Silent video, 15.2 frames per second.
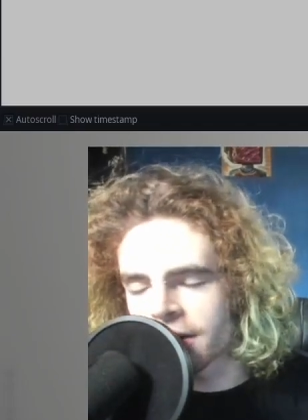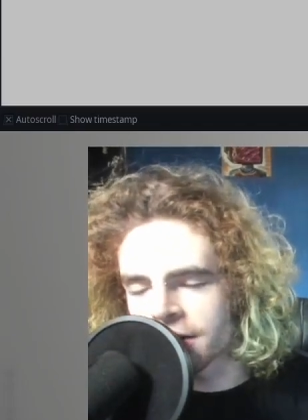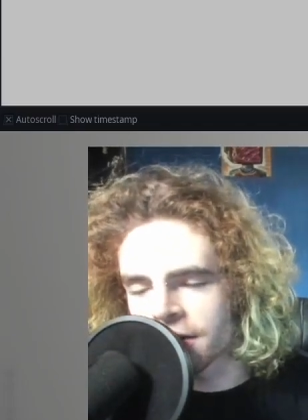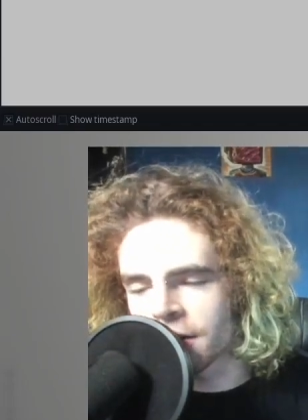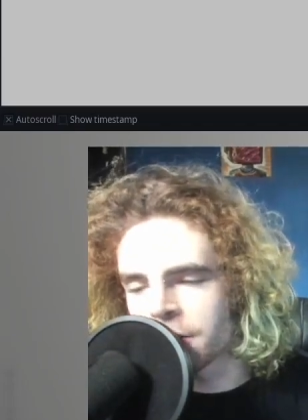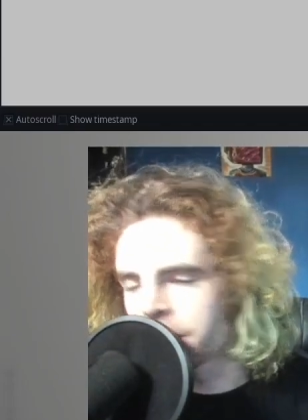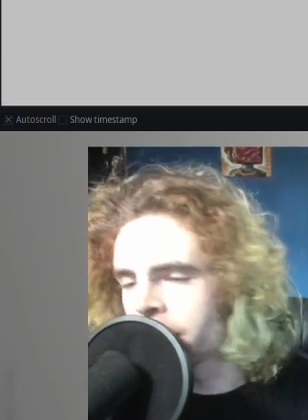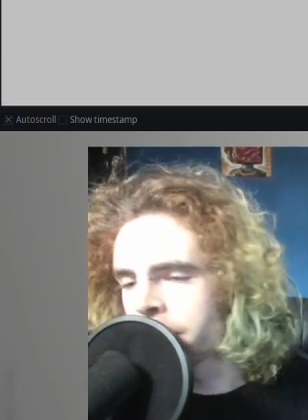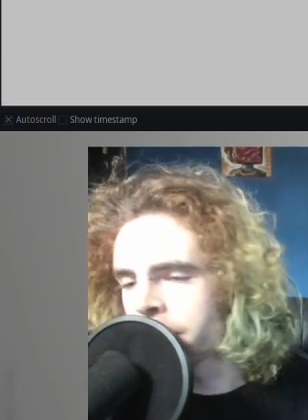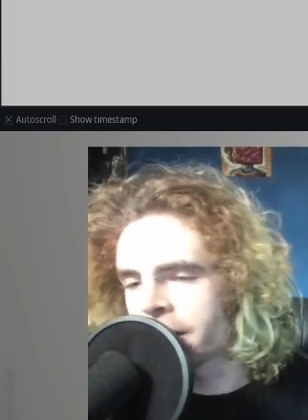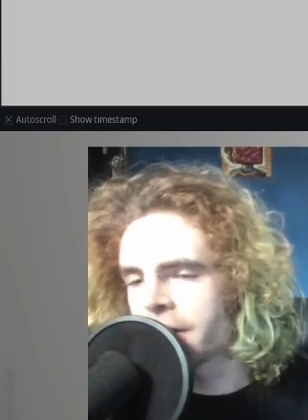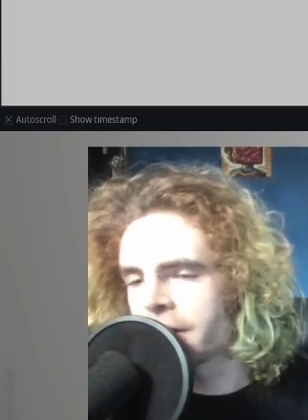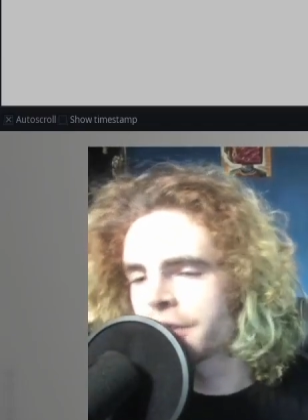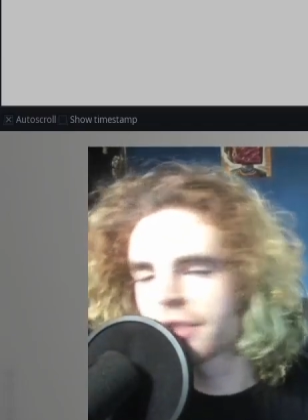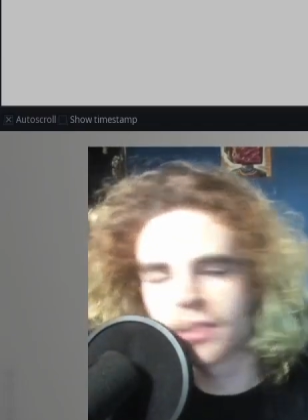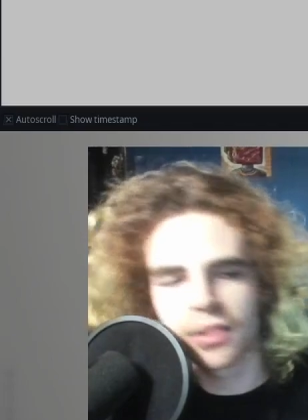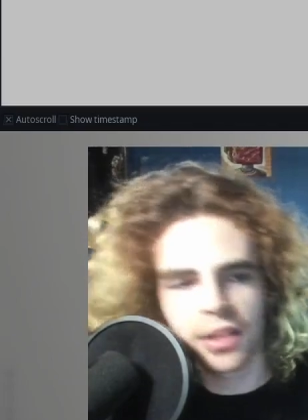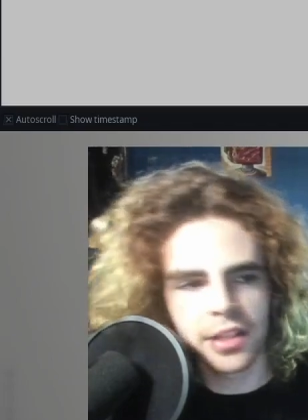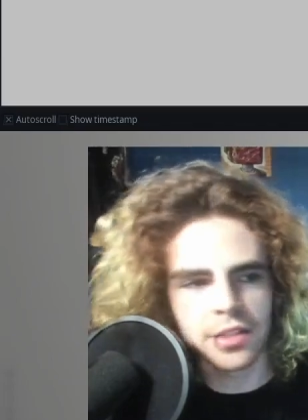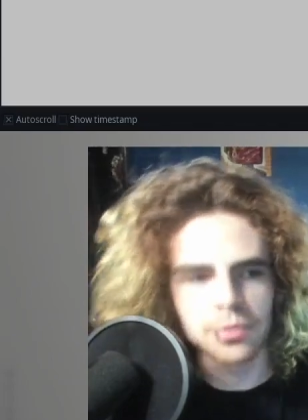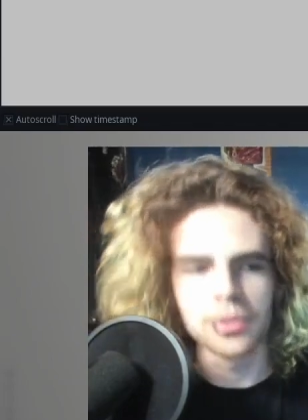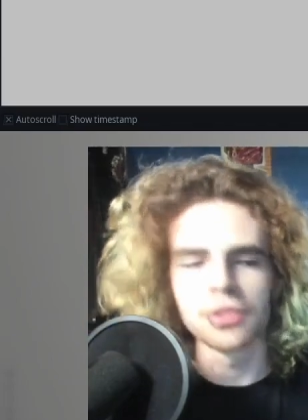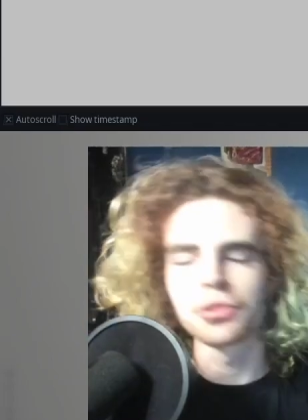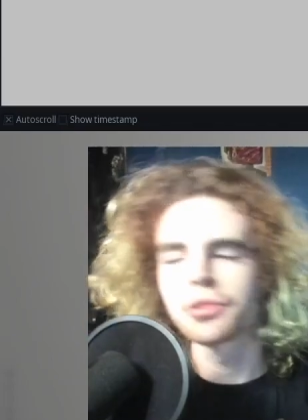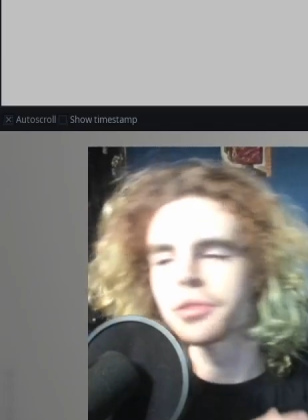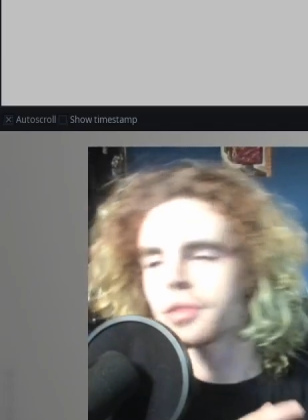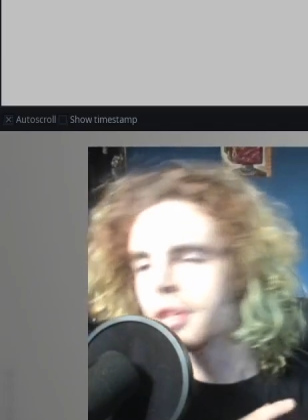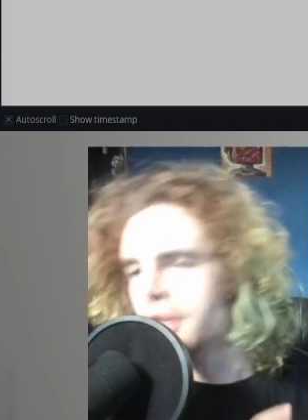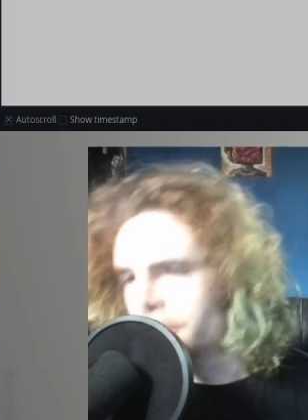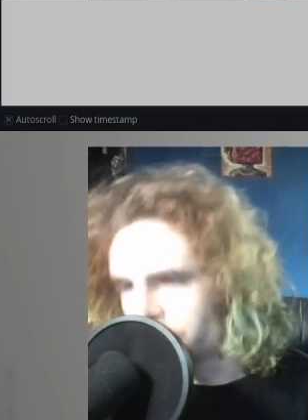home application, light switches,
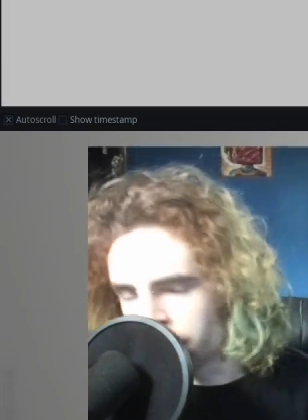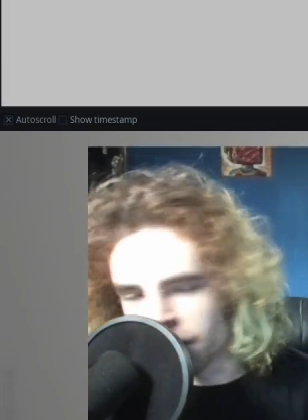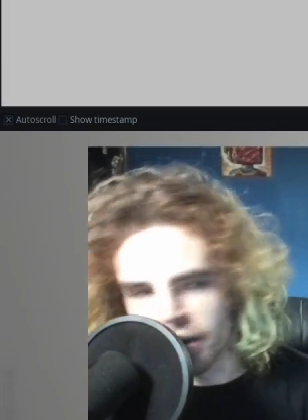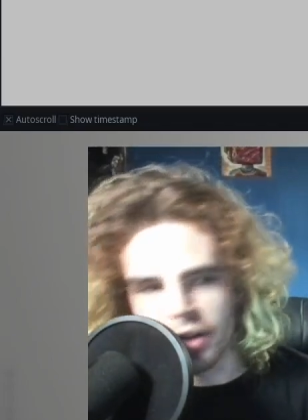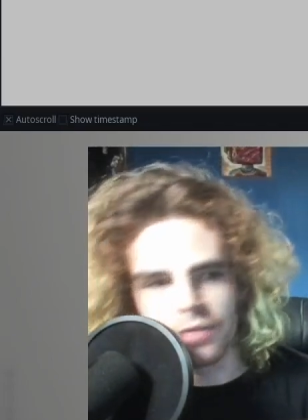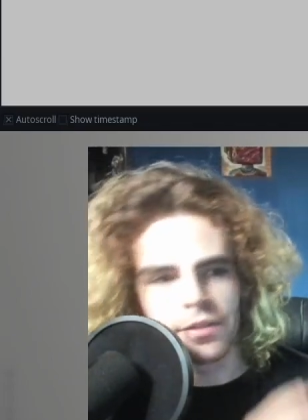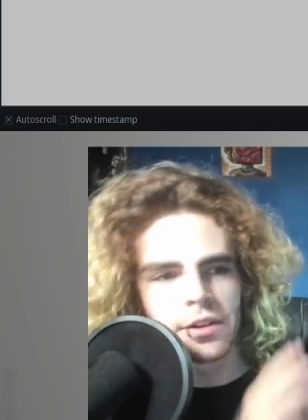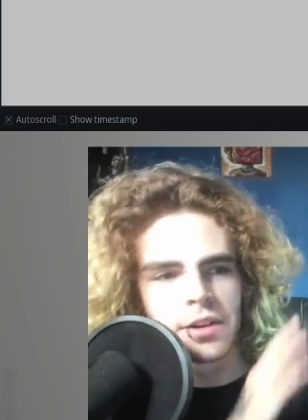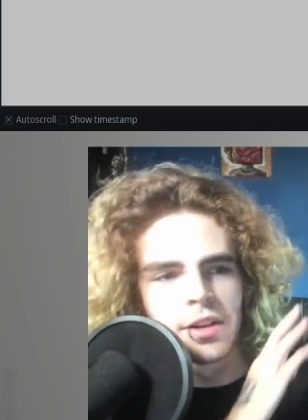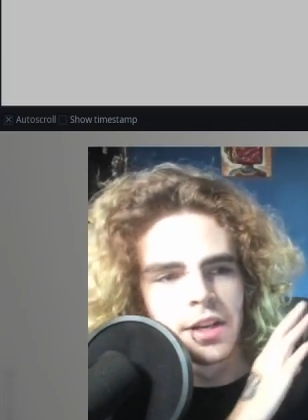whatever.